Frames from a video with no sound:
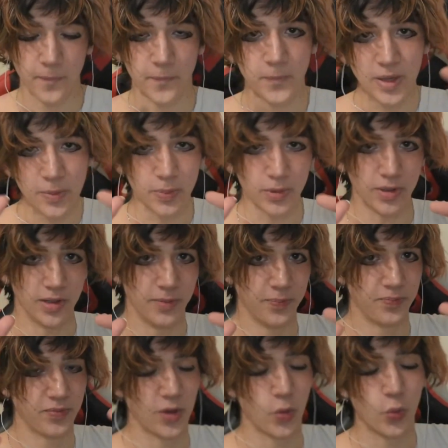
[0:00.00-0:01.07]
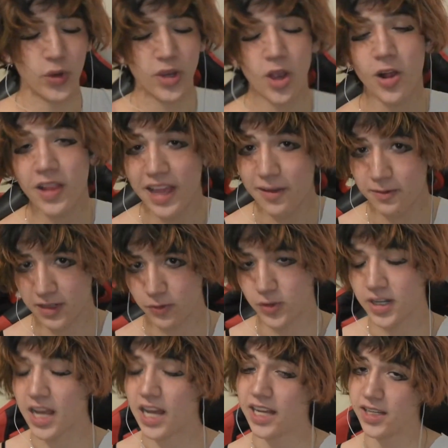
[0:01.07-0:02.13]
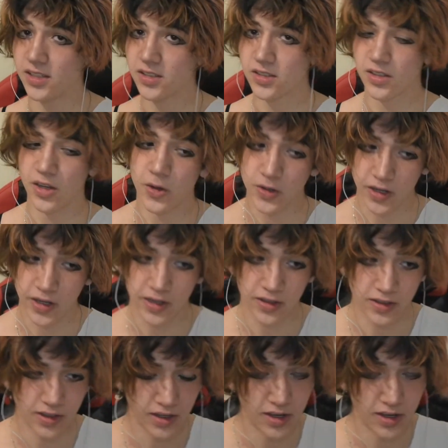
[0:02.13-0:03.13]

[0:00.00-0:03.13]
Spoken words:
People, we all have different eyes, okay?